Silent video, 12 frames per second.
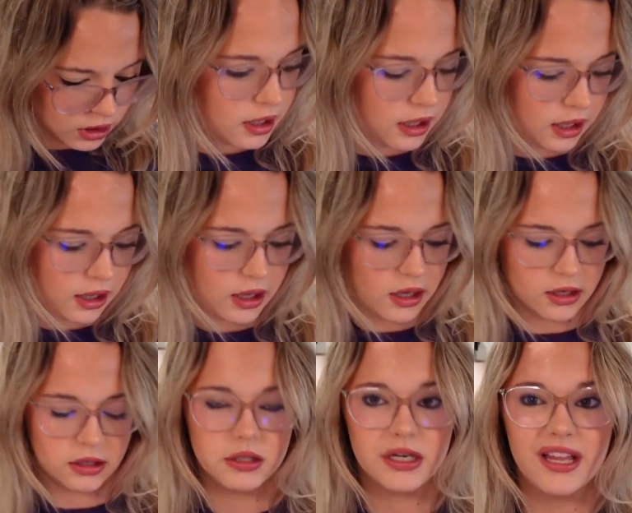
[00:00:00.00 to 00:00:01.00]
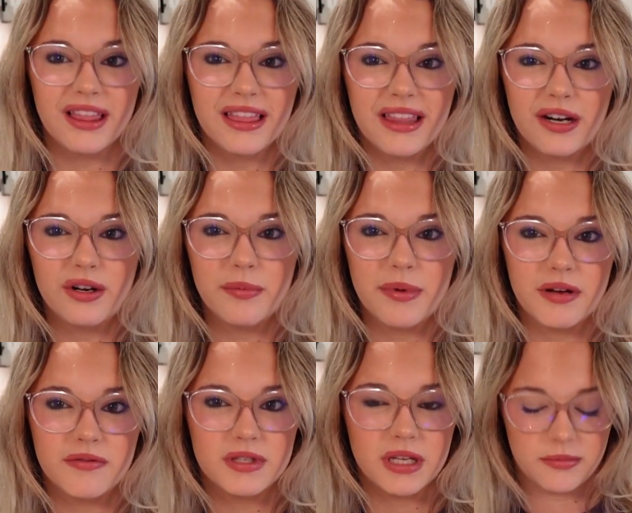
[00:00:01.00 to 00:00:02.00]
And a little bit
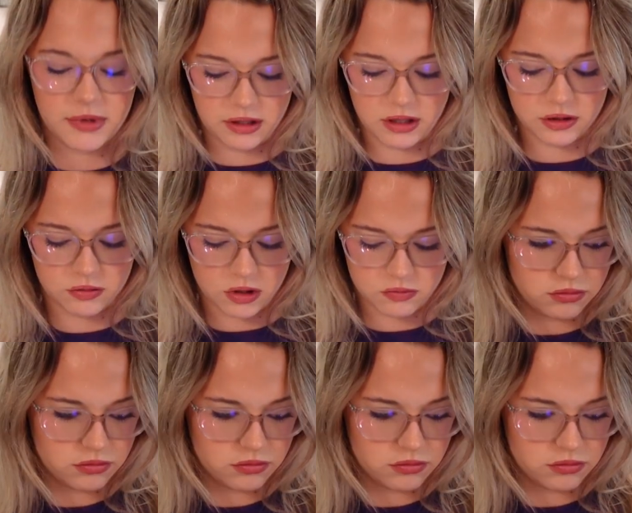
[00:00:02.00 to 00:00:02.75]
of cinnamon as well.